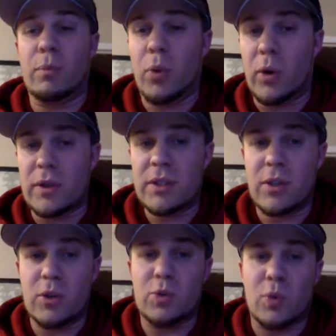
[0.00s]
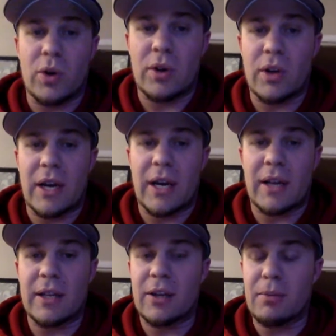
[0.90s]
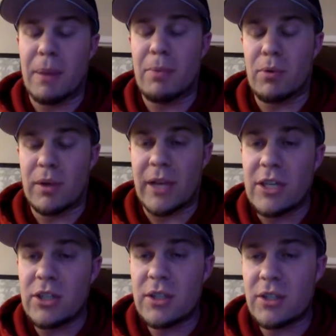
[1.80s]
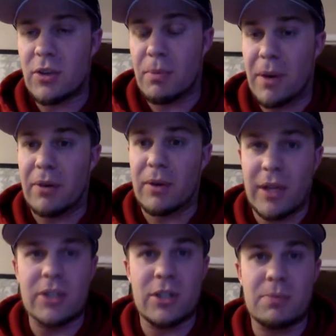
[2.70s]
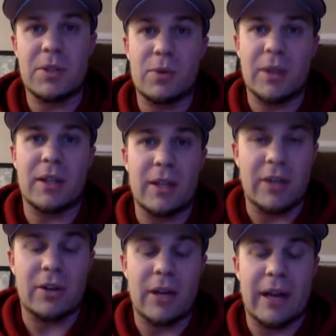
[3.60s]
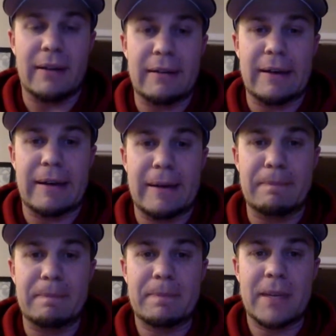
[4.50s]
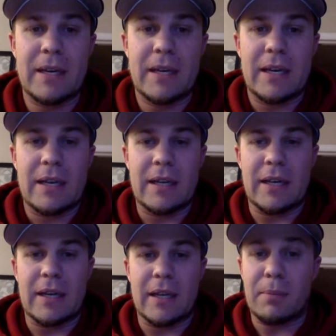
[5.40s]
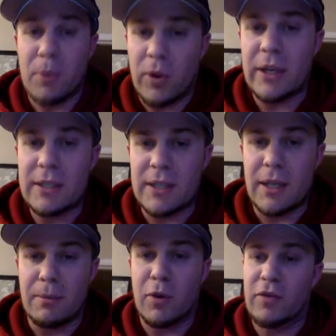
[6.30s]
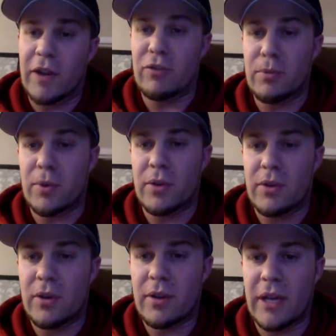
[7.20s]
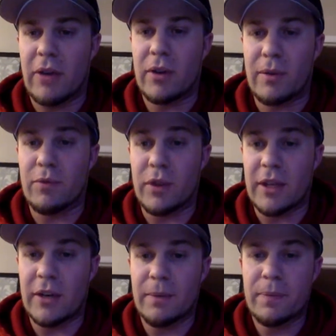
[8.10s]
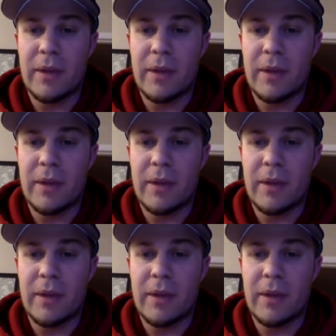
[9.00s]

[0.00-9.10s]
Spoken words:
of importance, those were leader-member relations, so the better relations between the leader and the employees, the more favorable the outcome for the leader.